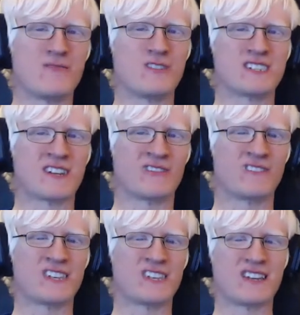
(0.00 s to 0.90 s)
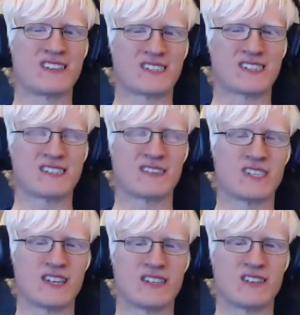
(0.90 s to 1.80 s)
which is like $50,
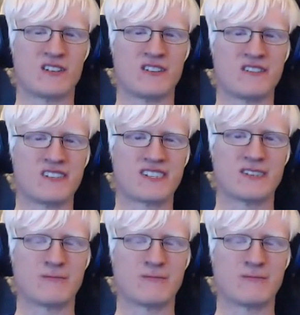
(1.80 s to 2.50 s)
$60, $70, $80.